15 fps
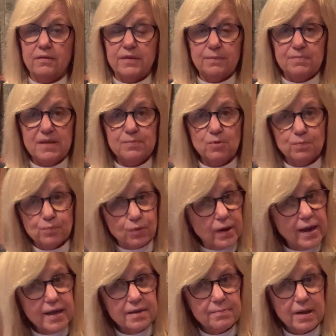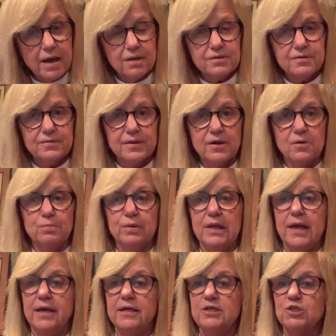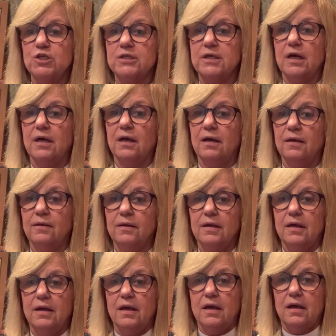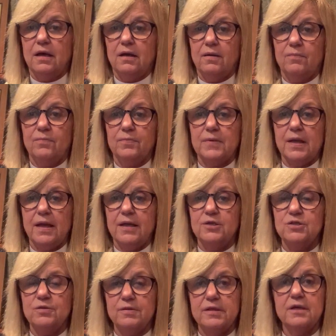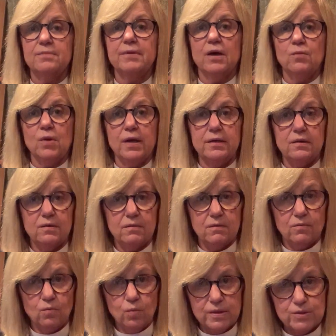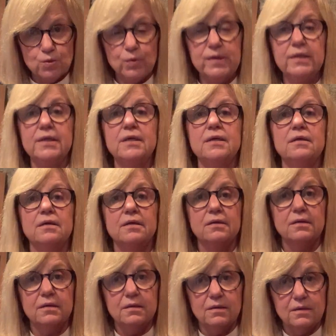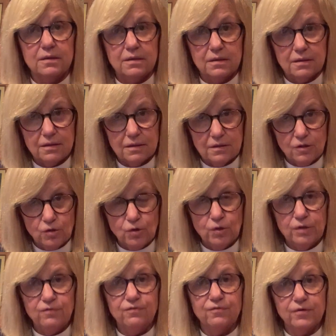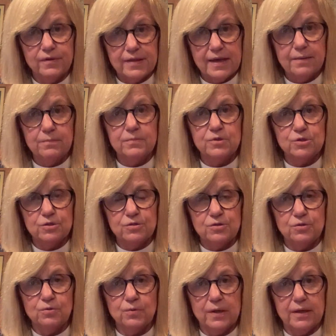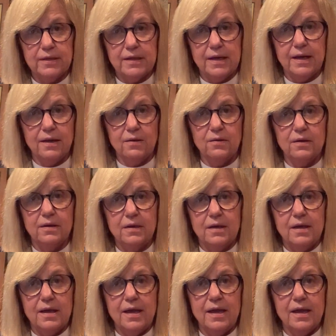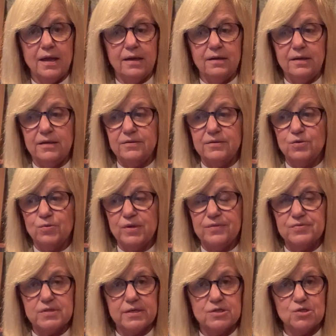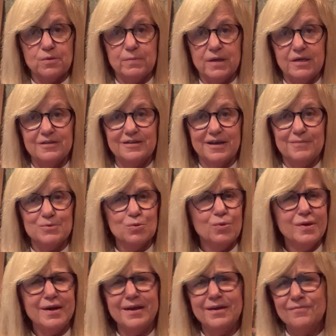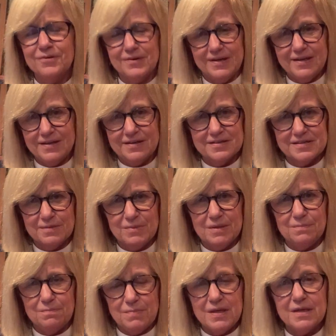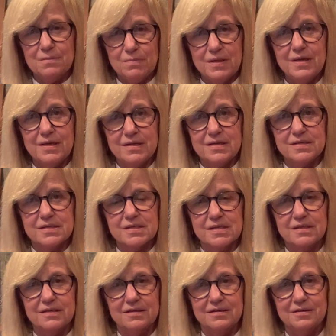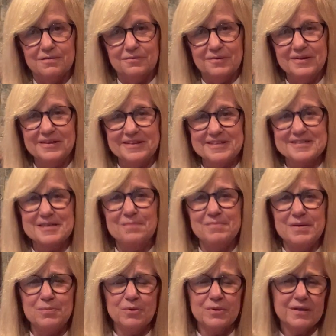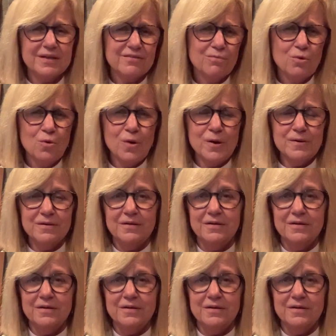that people pray about their pledge and to think about what's really good for them to do right now. And as we have said so many times, whatever it is, I mean, be at peace. Really, some people can give more,